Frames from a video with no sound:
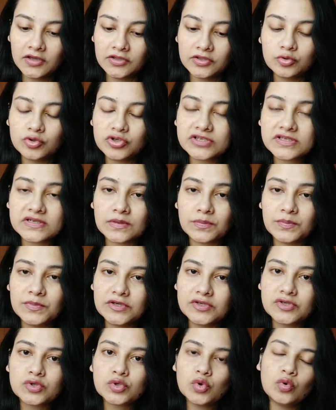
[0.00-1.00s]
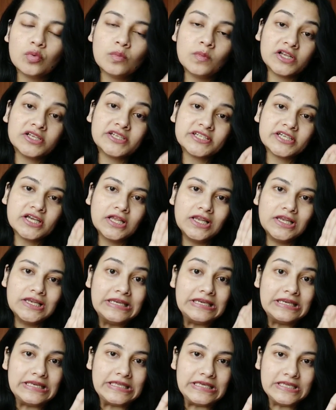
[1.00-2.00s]
You just appear so much
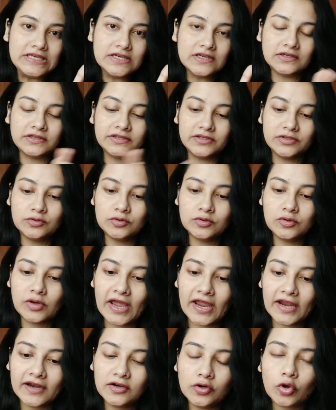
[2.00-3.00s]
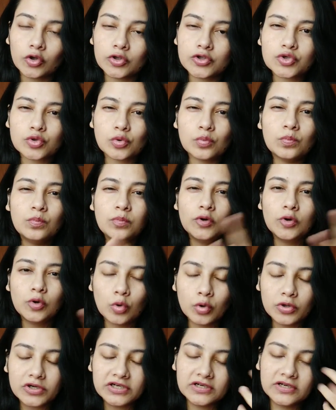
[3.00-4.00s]
leaner, and not so
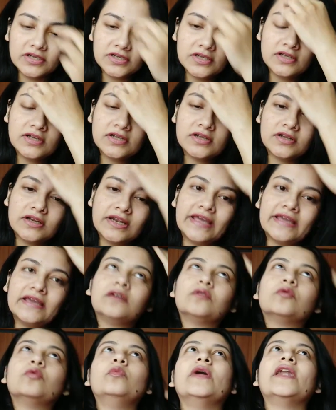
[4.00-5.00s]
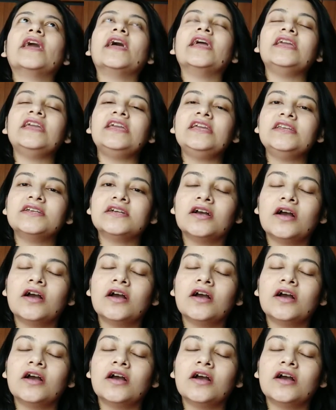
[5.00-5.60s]
bloated. Like when I eat